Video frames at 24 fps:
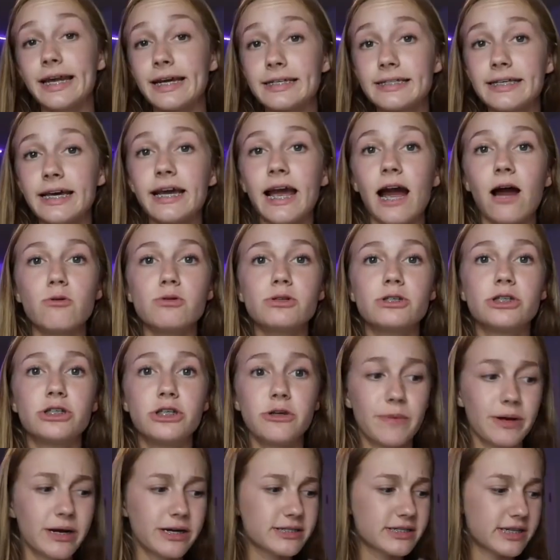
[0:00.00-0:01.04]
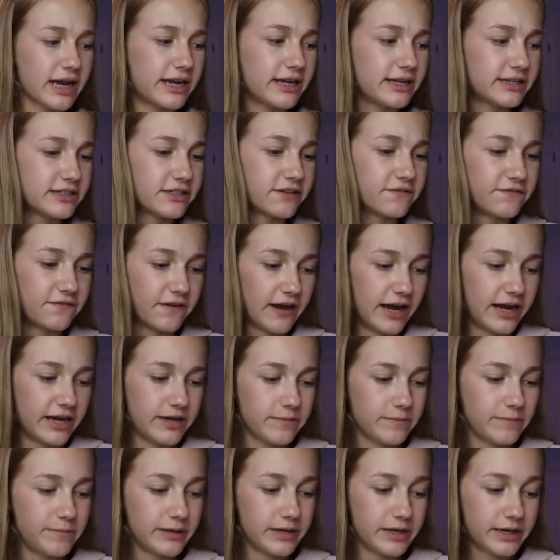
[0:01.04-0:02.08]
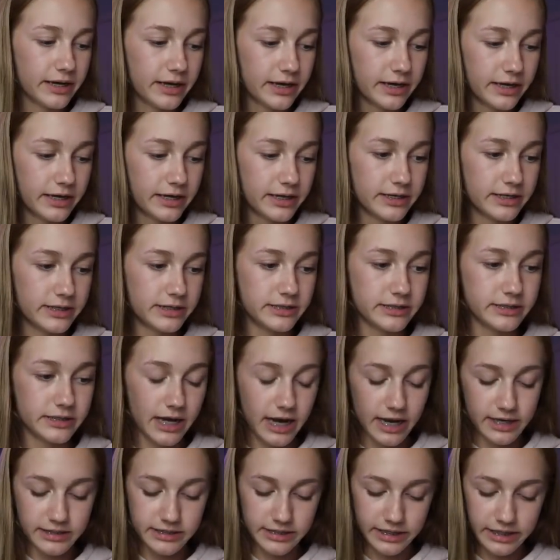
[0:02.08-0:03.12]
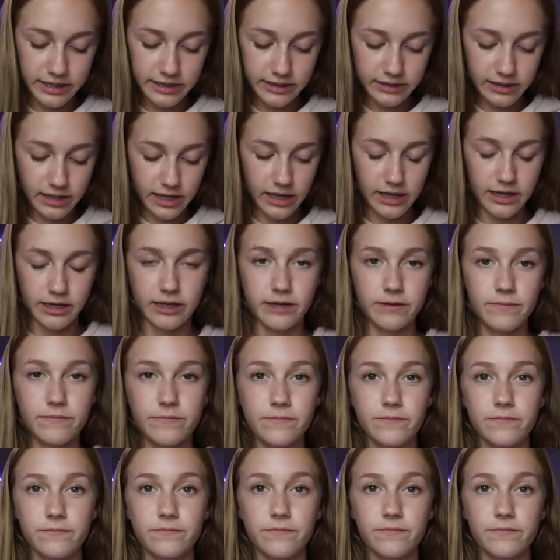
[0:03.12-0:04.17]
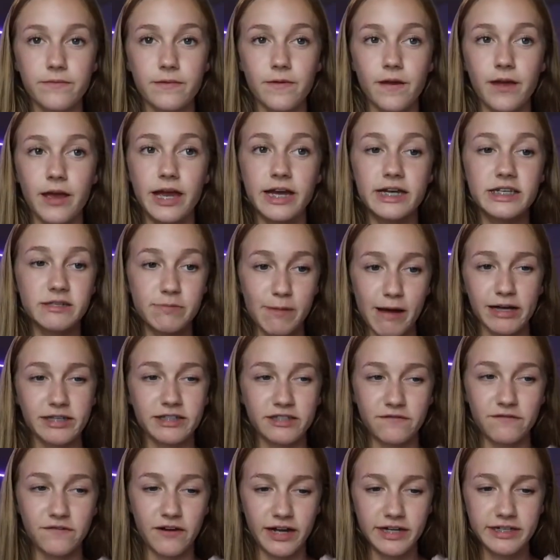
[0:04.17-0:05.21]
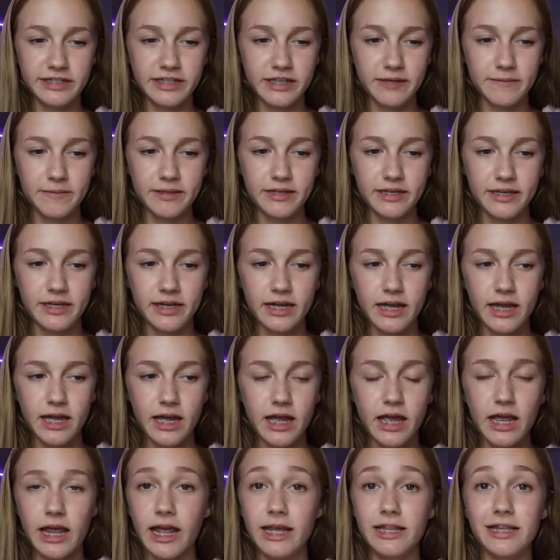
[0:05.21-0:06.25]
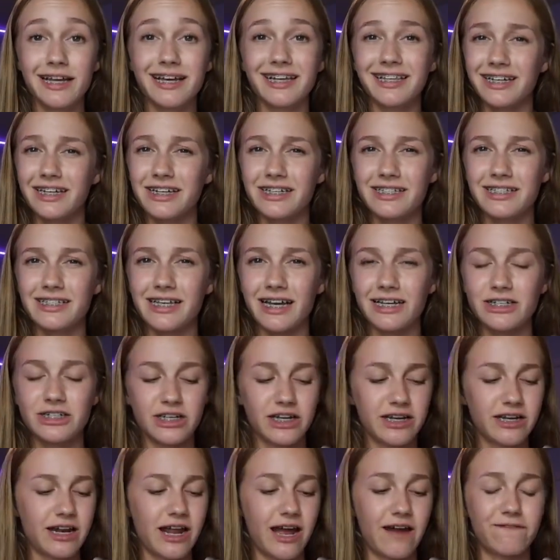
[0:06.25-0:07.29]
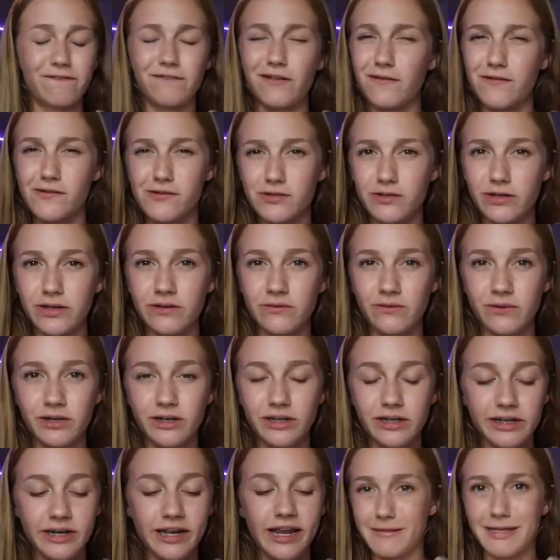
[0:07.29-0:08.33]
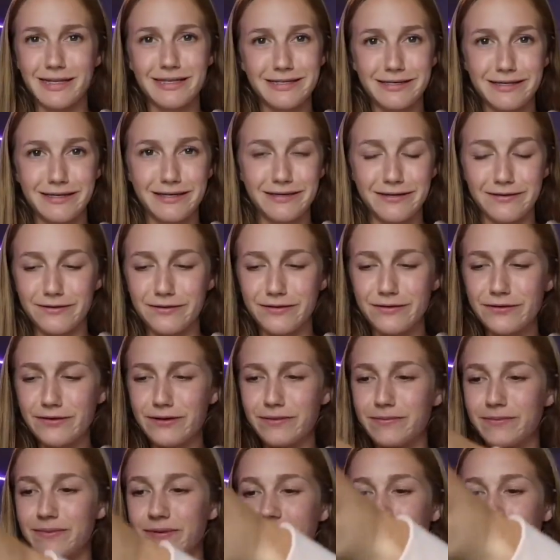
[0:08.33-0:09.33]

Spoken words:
The next thing I was super excited to find because I didn't like expect to find something in the clearance section at Forever 21 this cute,